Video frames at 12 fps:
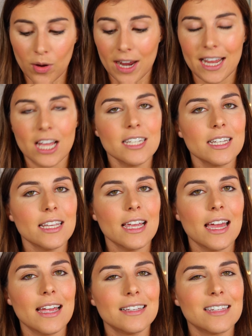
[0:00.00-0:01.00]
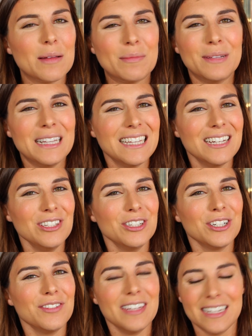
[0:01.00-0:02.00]
Alrighty, on to the eyes. I'm a little
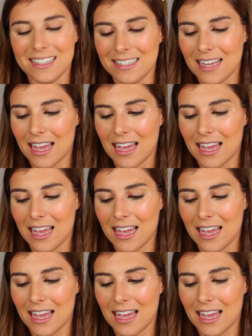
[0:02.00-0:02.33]
nervous.